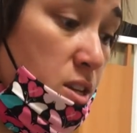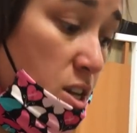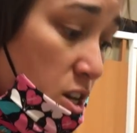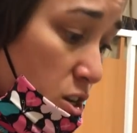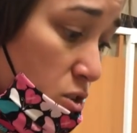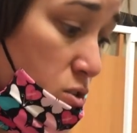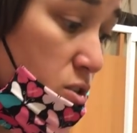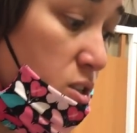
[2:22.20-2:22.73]
in
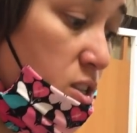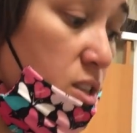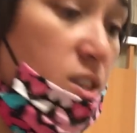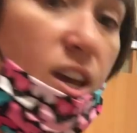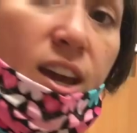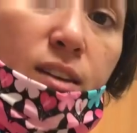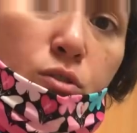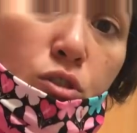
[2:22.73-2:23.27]
the ears,
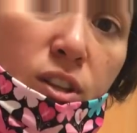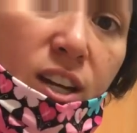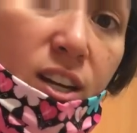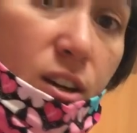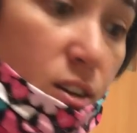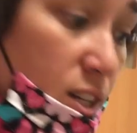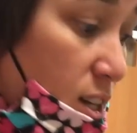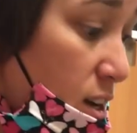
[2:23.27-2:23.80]
the anal
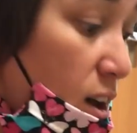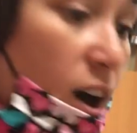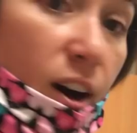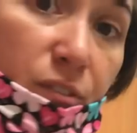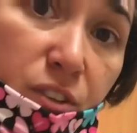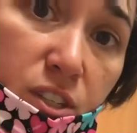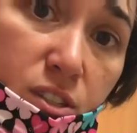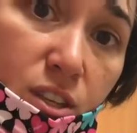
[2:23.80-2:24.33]
gland area,
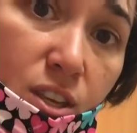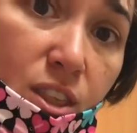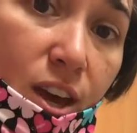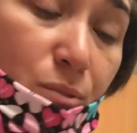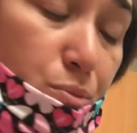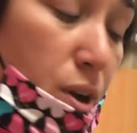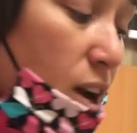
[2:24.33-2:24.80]
obviously that